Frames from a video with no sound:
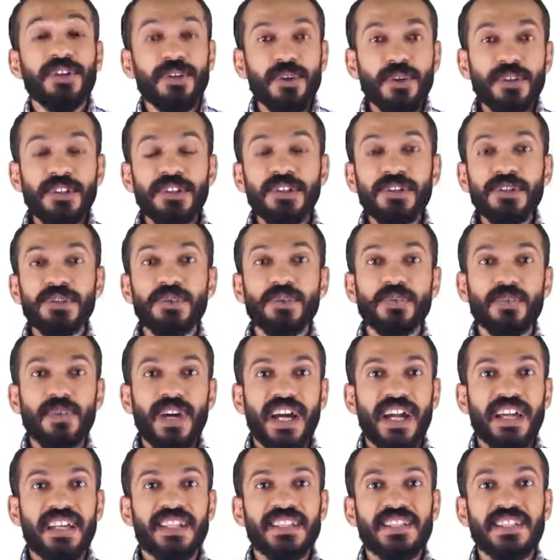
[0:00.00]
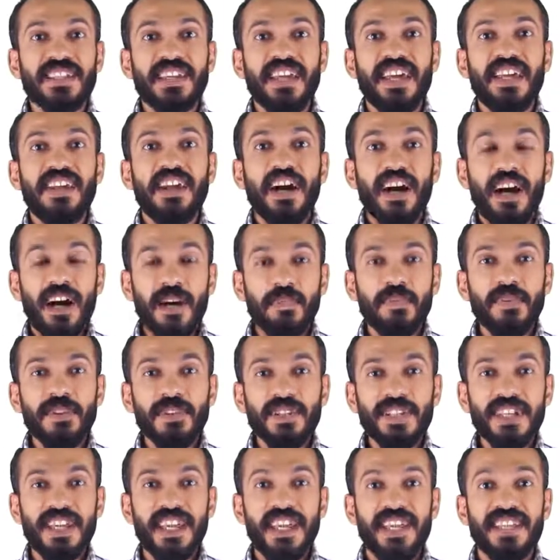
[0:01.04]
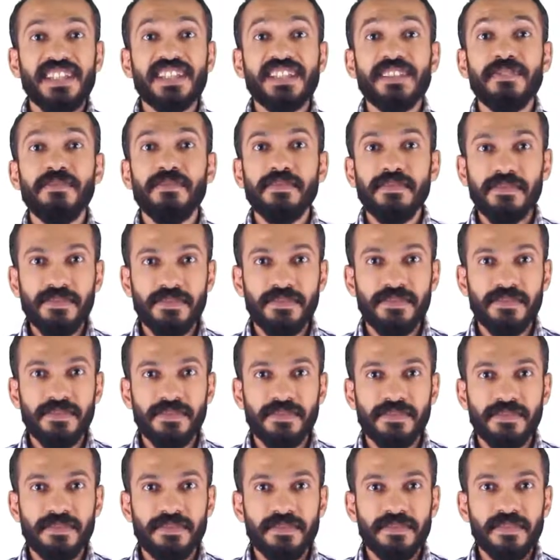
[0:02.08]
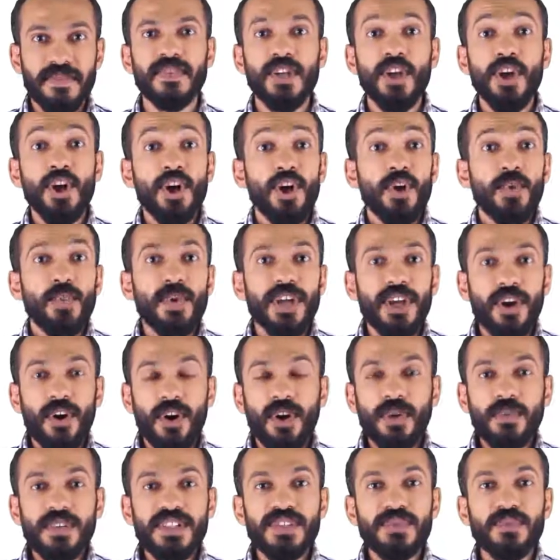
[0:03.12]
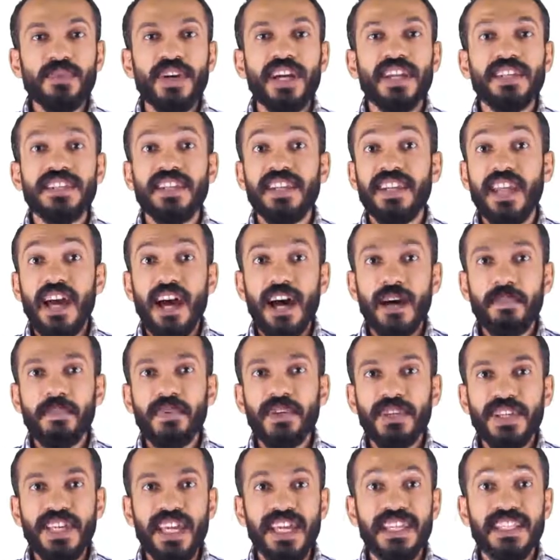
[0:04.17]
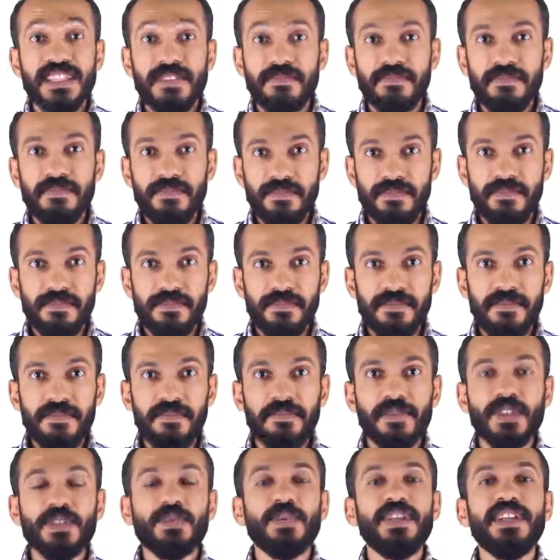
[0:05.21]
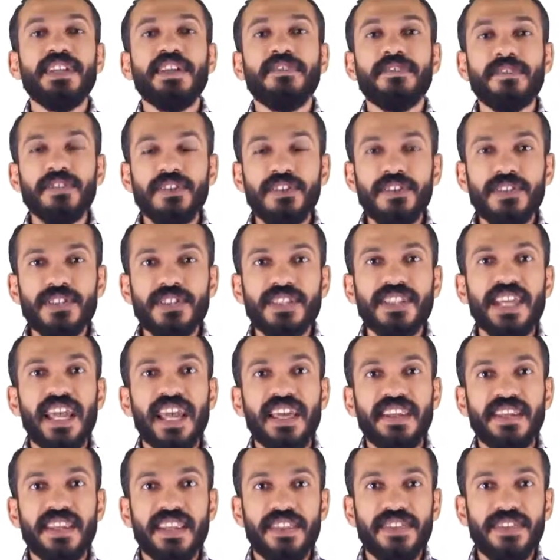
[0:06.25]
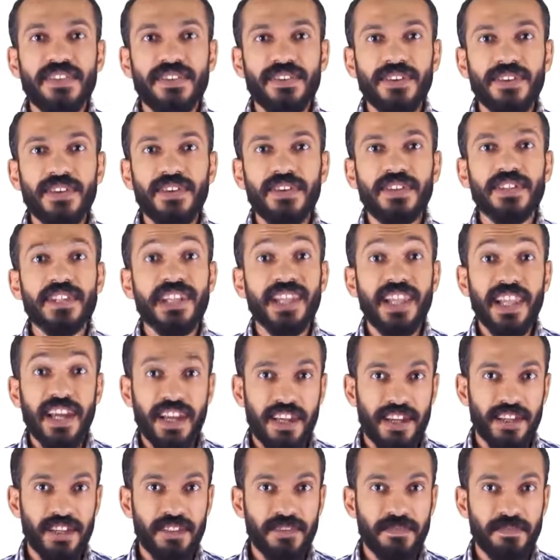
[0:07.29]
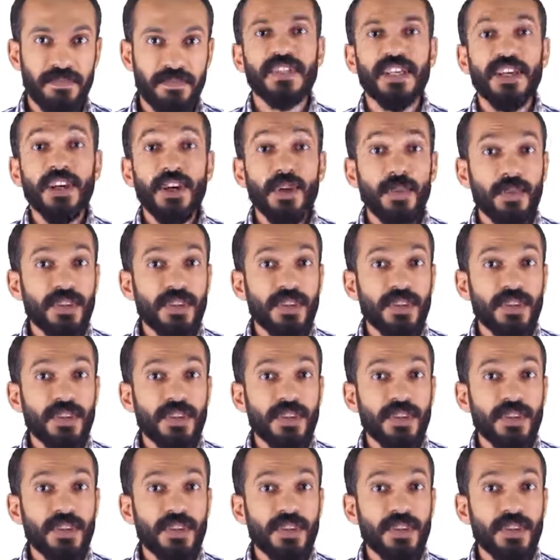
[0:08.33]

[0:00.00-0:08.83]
order to write an uppercase we always write an uppercase between the first and the third line. We